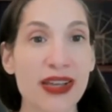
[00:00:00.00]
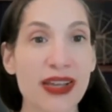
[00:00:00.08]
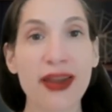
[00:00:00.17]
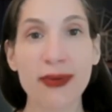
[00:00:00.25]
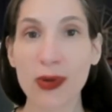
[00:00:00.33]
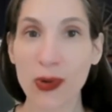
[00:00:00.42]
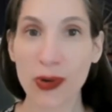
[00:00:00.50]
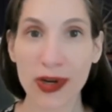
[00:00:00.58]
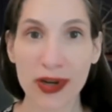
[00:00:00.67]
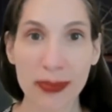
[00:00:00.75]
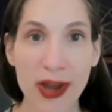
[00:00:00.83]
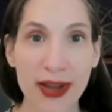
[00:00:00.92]
I
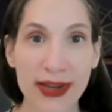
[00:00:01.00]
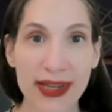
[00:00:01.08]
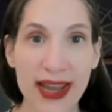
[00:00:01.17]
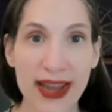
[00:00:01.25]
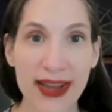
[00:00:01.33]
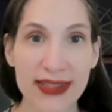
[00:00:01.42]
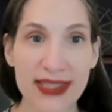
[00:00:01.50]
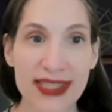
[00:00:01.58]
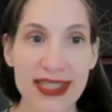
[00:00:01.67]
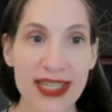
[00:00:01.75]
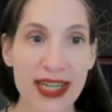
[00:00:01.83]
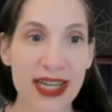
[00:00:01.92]
recorded a
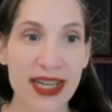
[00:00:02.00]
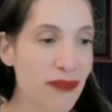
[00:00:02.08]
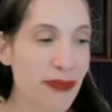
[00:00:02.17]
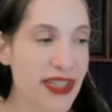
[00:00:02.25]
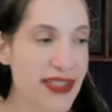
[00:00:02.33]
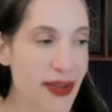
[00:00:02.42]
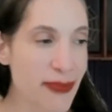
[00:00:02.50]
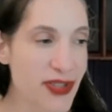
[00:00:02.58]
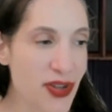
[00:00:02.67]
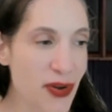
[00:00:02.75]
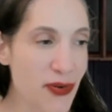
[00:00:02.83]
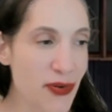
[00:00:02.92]
podcast, my son
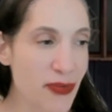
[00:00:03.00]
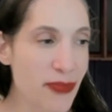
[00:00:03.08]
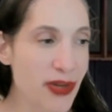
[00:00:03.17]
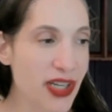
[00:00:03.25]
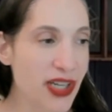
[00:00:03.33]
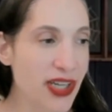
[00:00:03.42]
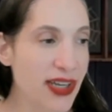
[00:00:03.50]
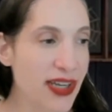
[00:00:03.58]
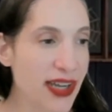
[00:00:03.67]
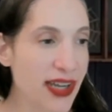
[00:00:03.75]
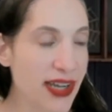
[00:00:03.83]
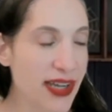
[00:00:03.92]
was home,
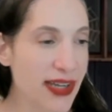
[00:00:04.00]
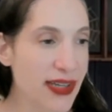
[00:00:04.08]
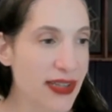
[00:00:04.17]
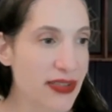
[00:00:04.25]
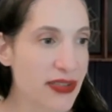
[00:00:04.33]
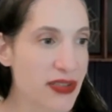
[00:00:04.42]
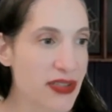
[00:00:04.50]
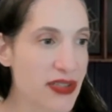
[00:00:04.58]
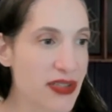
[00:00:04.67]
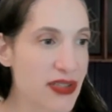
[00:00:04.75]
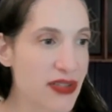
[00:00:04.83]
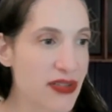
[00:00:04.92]

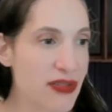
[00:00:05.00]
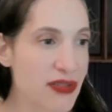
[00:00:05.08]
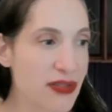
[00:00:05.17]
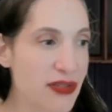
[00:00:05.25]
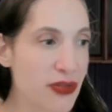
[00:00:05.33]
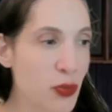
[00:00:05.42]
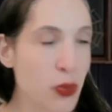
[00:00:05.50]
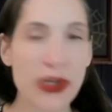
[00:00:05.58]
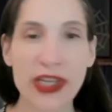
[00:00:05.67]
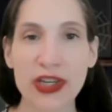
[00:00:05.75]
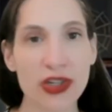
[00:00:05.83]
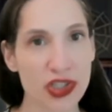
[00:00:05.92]
and
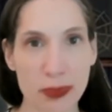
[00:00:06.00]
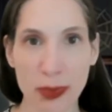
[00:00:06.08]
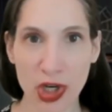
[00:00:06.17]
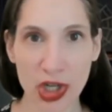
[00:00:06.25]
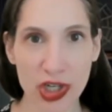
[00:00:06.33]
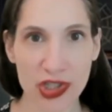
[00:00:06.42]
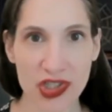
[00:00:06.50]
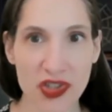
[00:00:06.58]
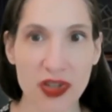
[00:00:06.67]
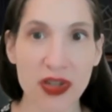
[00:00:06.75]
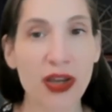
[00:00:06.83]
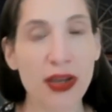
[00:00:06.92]
we cooked
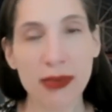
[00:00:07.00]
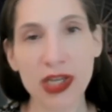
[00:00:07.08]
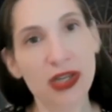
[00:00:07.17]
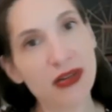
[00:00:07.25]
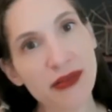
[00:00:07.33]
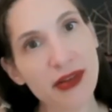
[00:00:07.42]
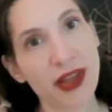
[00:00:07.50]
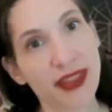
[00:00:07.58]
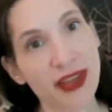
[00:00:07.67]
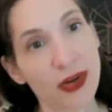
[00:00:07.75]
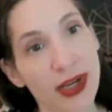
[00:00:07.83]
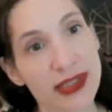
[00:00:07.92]
burgers. I mean,
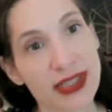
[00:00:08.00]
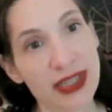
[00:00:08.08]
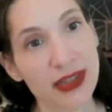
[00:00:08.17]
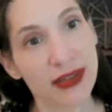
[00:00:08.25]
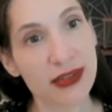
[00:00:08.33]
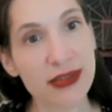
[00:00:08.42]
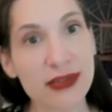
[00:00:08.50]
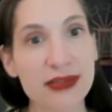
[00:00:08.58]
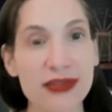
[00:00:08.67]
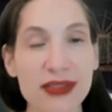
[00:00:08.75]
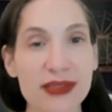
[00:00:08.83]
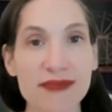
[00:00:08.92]
nothing crazy.
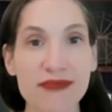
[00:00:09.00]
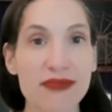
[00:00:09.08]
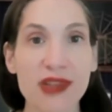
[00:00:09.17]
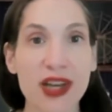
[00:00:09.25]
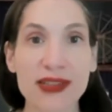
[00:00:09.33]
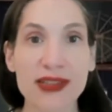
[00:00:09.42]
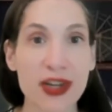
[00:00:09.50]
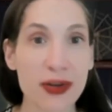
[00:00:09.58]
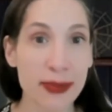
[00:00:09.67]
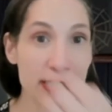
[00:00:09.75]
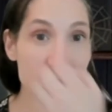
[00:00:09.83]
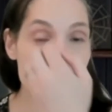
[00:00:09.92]
It's not
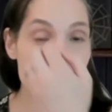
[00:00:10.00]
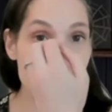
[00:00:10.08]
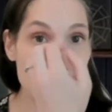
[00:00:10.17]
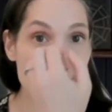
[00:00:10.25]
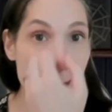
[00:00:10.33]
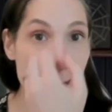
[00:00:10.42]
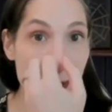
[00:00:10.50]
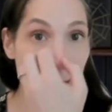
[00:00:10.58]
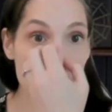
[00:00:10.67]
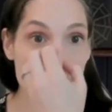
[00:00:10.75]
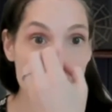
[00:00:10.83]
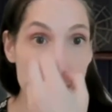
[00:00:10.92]
terribly exciting,
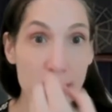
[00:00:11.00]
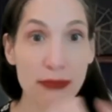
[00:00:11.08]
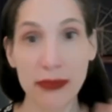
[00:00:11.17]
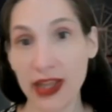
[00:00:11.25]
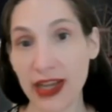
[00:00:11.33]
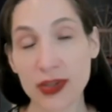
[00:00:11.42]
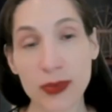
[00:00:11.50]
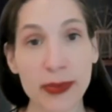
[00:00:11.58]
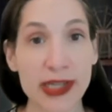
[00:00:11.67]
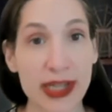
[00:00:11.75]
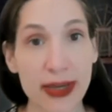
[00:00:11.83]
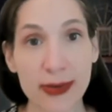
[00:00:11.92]
but that's what
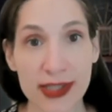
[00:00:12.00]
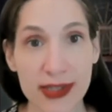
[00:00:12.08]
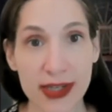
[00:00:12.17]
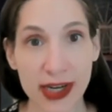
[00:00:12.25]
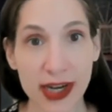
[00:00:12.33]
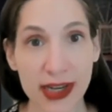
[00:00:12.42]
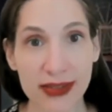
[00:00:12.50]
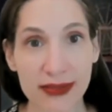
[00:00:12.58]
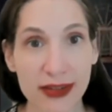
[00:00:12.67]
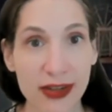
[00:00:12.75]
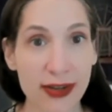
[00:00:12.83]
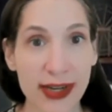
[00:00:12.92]
my day was today.
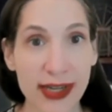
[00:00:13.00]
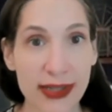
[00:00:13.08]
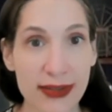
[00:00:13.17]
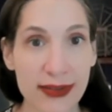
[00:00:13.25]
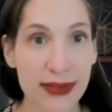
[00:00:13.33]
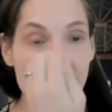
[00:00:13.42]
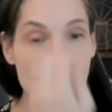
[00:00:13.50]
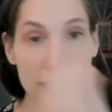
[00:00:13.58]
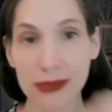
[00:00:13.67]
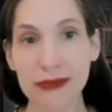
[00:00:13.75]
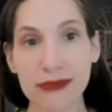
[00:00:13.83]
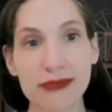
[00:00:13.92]
All right.
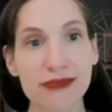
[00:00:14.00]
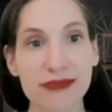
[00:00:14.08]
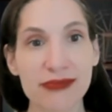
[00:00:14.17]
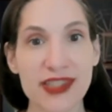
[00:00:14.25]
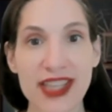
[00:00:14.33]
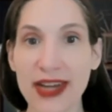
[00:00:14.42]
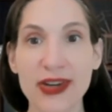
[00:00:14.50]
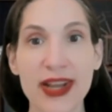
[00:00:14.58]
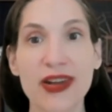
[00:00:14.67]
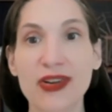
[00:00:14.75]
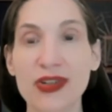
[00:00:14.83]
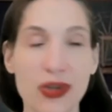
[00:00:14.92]
On
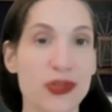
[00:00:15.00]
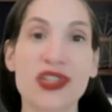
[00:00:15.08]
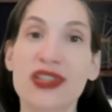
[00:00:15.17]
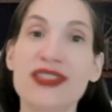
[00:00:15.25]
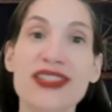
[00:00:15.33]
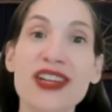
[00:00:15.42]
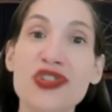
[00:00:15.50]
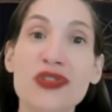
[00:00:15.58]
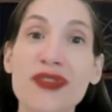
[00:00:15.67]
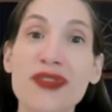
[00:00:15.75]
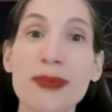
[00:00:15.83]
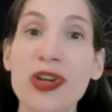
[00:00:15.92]
Saturday, I'll go see the Statue
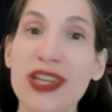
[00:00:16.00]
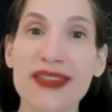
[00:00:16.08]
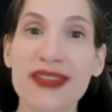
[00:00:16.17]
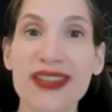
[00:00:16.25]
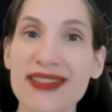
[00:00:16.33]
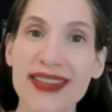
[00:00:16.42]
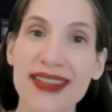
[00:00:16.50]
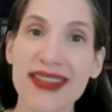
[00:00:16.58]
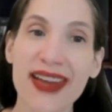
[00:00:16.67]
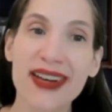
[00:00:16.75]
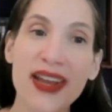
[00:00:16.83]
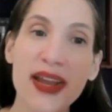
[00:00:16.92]
of Liberty, things like
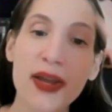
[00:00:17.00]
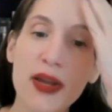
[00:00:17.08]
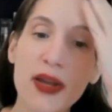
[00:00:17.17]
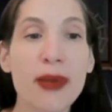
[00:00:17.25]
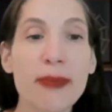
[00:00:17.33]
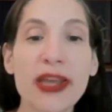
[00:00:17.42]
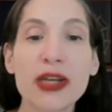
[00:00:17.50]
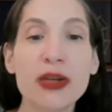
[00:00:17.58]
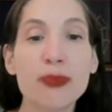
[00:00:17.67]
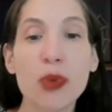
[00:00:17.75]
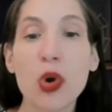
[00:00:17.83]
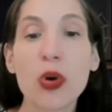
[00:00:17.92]
that. Am I
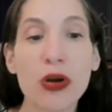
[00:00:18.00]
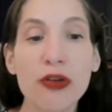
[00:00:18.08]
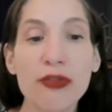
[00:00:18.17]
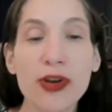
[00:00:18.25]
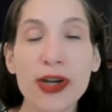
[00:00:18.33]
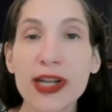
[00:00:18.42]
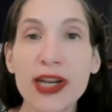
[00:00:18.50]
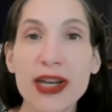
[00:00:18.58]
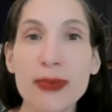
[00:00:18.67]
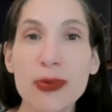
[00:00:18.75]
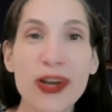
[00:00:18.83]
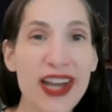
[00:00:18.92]
going to pour over it at
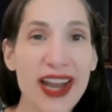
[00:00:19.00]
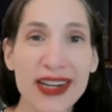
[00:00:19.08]
any point?